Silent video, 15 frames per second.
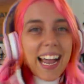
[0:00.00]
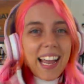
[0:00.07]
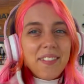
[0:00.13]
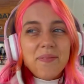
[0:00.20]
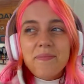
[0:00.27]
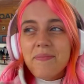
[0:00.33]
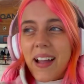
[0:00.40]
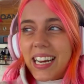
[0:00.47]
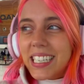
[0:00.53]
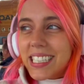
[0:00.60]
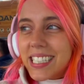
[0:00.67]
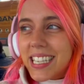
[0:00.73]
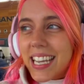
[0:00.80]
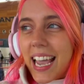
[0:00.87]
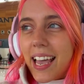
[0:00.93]
have made it
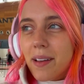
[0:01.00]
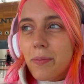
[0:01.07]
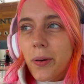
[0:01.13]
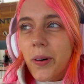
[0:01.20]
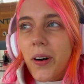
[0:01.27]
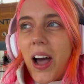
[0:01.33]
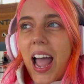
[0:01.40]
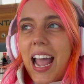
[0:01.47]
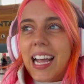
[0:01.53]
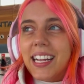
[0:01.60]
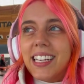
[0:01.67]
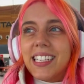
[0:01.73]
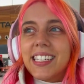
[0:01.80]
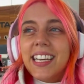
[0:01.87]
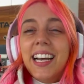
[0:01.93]
to the airport
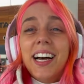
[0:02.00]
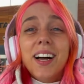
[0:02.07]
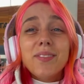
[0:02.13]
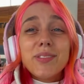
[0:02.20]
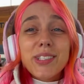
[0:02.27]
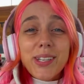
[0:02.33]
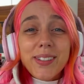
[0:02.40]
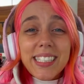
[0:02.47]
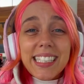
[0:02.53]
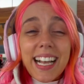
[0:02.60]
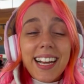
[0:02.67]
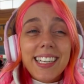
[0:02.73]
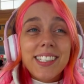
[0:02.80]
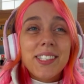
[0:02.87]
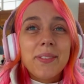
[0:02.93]
and I'm so
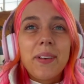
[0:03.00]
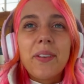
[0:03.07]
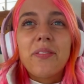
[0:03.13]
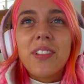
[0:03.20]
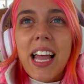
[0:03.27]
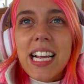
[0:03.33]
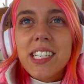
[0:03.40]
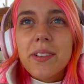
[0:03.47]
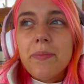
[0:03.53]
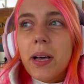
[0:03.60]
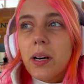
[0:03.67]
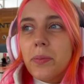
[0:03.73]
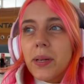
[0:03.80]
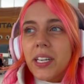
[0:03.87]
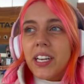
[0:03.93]
excited to be flying to
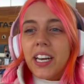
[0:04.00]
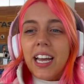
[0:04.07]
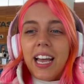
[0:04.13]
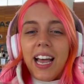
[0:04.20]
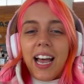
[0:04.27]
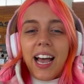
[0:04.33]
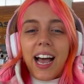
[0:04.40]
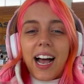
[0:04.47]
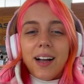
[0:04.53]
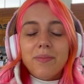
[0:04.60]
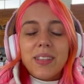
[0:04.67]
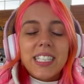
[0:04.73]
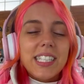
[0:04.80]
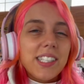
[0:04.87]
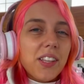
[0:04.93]
Melbourne.
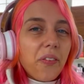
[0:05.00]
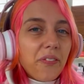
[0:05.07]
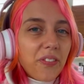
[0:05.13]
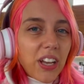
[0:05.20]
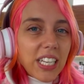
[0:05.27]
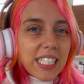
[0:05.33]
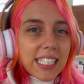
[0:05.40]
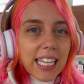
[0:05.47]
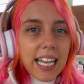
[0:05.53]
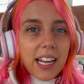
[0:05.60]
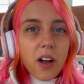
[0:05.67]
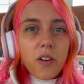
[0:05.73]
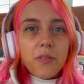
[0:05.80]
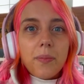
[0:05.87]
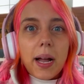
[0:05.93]
This is the first
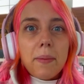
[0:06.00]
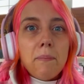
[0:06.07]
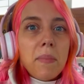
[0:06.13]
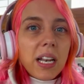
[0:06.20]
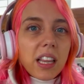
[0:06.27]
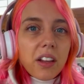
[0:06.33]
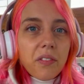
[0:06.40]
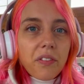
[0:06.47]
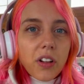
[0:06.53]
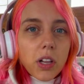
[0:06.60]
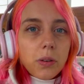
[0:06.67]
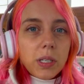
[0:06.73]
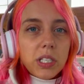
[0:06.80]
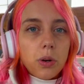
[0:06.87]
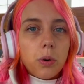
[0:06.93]
leg of my million
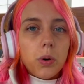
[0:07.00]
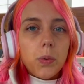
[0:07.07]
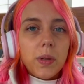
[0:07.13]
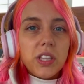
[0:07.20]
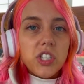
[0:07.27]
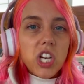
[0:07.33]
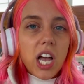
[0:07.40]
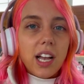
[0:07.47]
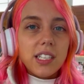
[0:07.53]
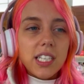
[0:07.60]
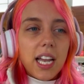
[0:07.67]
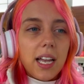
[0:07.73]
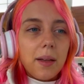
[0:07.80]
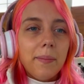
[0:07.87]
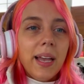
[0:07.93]
follower tour with
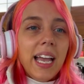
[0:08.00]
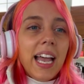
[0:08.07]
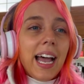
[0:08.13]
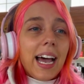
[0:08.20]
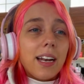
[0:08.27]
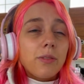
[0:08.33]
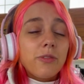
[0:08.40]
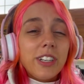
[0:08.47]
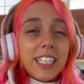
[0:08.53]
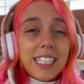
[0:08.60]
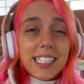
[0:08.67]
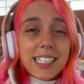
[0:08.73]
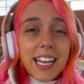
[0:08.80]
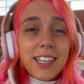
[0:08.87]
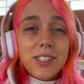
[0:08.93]
Chatime and I'm really
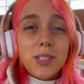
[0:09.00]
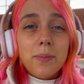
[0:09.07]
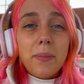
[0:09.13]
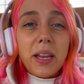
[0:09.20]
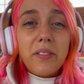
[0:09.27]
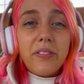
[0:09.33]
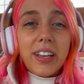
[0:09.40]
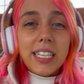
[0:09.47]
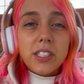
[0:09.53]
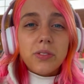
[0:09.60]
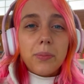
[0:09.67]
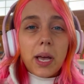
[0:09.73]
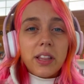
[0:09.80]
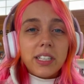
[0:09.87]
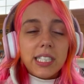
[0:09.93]
excited to meet fans
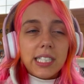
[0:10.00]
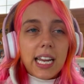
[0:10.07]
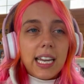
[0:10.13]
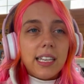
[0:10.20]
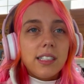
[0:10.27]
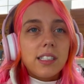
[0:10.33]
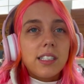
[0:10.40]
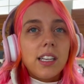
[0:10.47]
from other states.